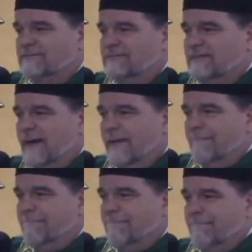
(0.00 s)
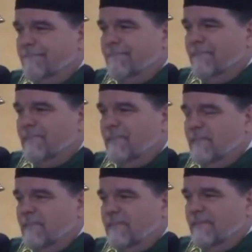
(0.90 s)

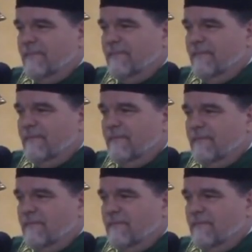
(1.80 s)
No one is speaking in this clip.